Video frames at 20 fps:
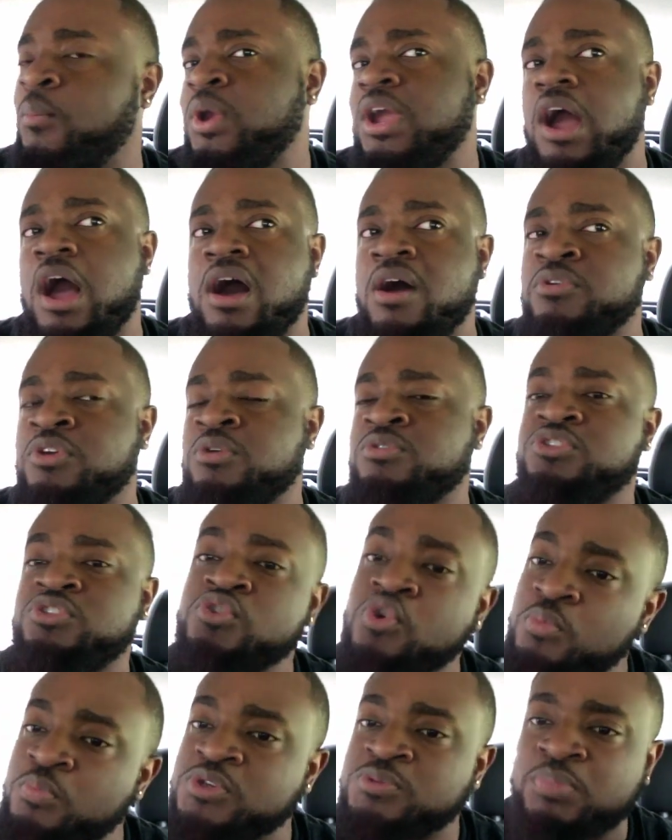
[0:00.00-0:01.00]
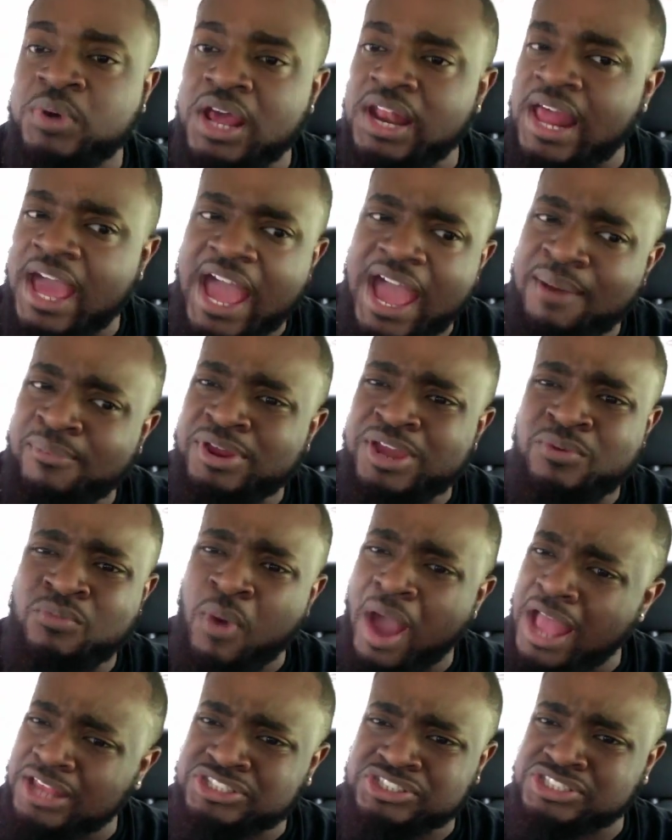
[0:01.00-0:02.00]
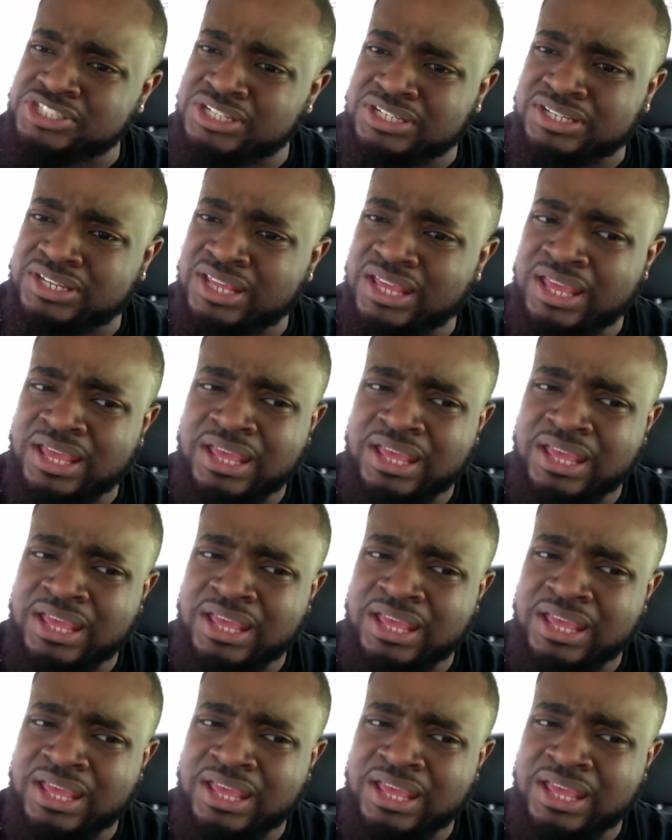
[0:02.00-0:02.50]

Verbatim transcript: We all know Snoop was probably high when he watched it.